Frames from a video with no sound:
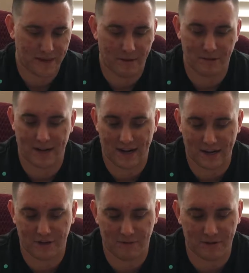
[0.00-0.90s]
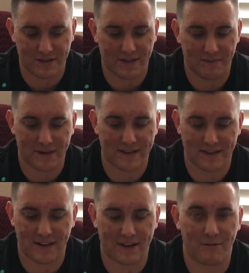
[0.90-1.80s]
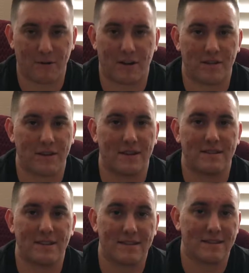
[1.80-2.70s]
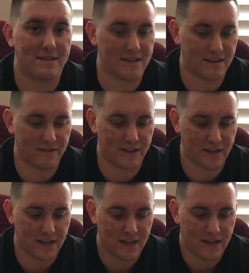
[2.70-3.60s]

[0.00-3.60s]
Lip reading: I'm glad I actually wrote this down because now I can work on the consistency of it.